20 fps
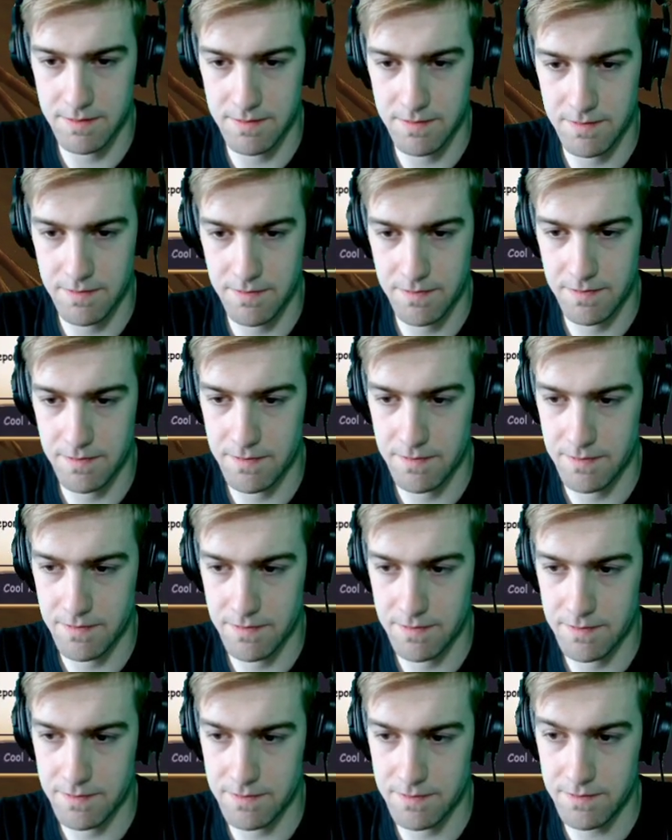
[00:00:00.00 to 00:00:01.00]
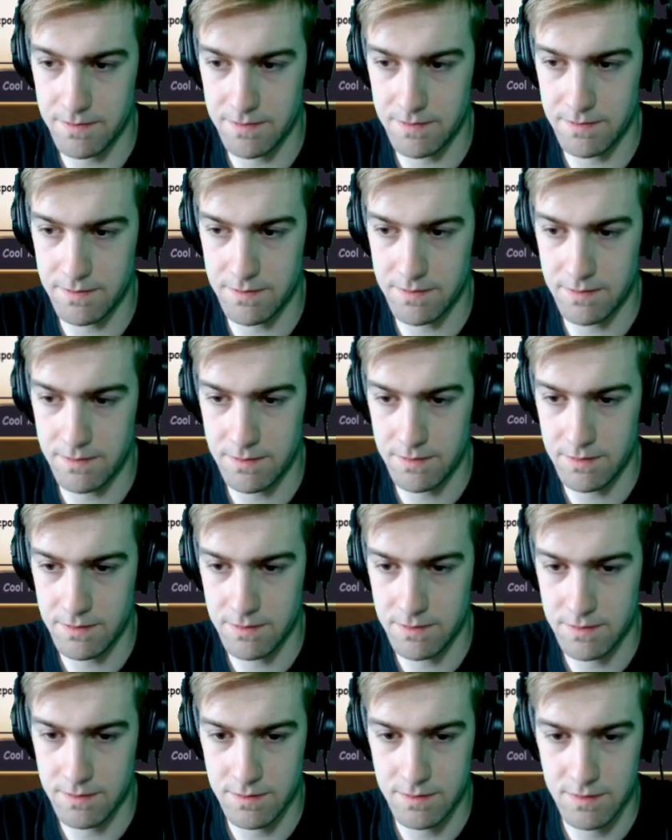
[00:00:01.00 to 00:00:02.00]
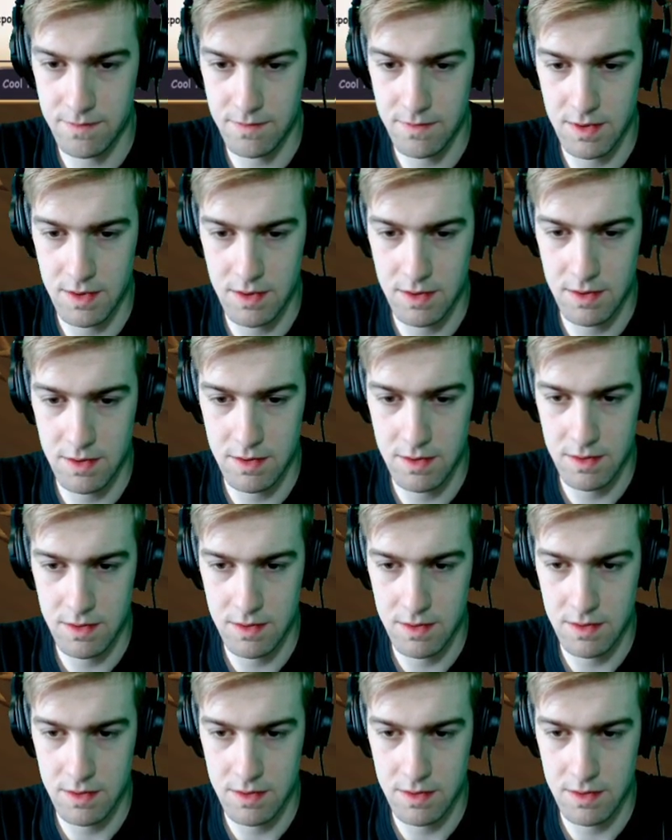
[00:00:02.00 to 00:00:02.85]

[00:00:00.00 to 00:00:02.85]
(no one is talking)